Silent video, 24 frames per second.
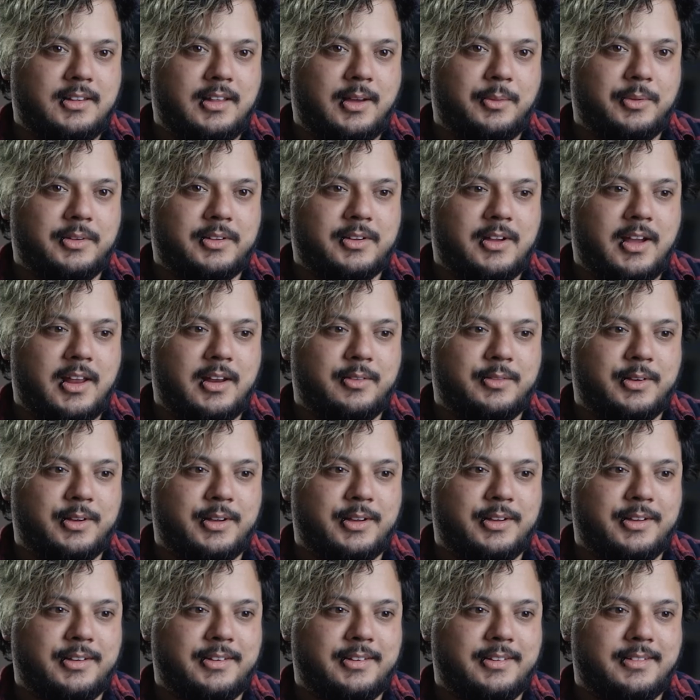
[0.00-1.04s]
that was kind of
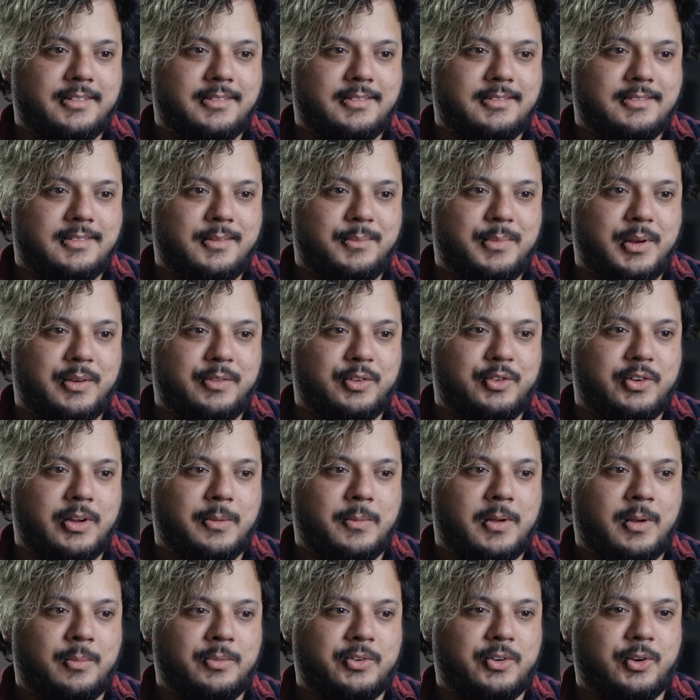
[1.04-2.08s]
a bit of a dream
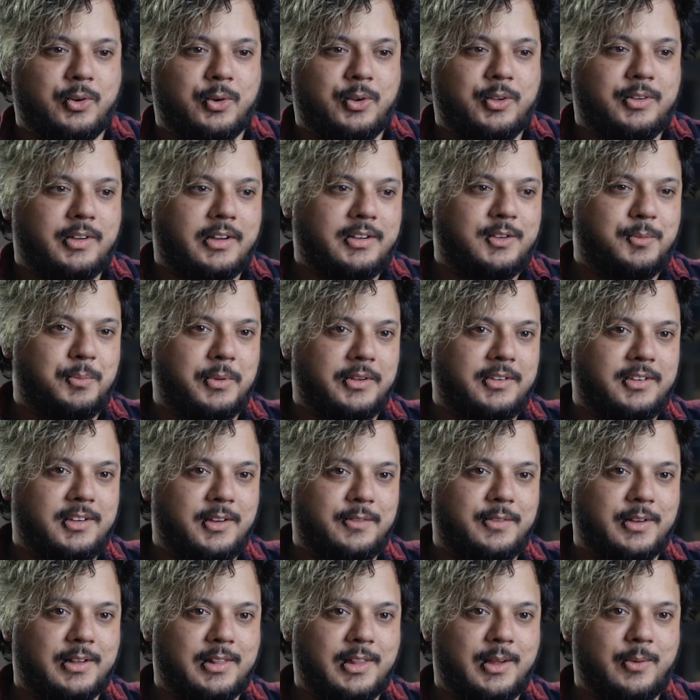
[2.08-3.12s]
come true because I
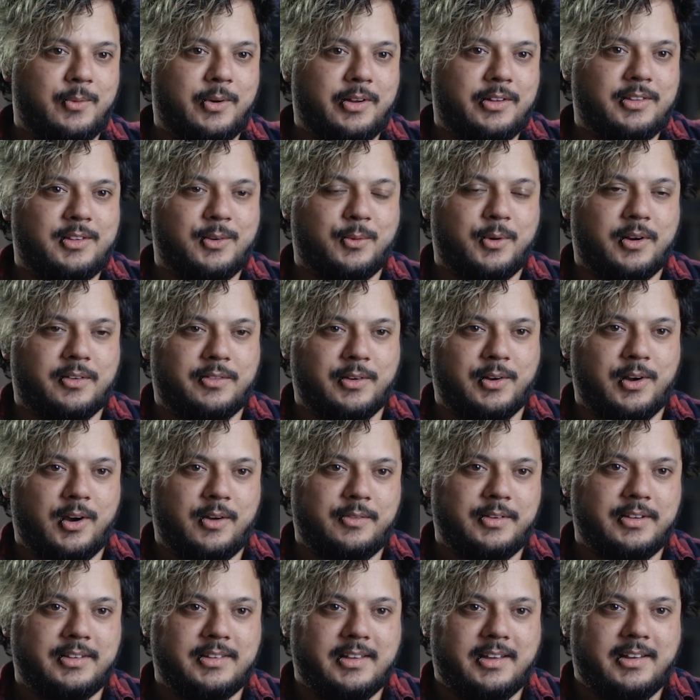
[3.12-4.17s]
specifically wanted to work for
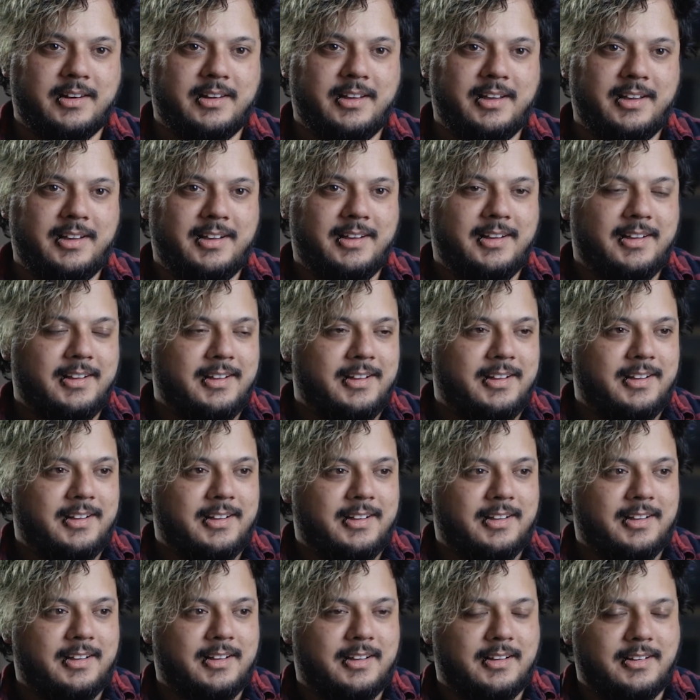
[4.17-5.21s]
Coffee Stain.
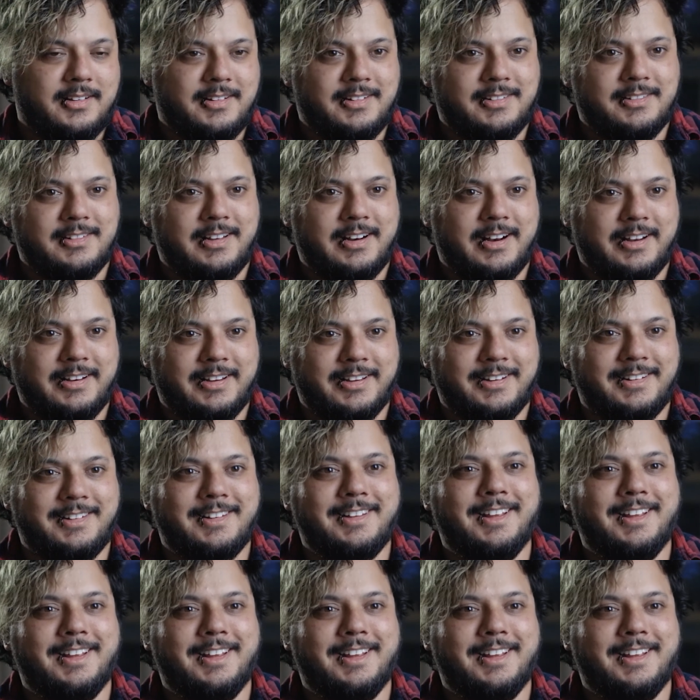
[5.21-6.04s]
And I did.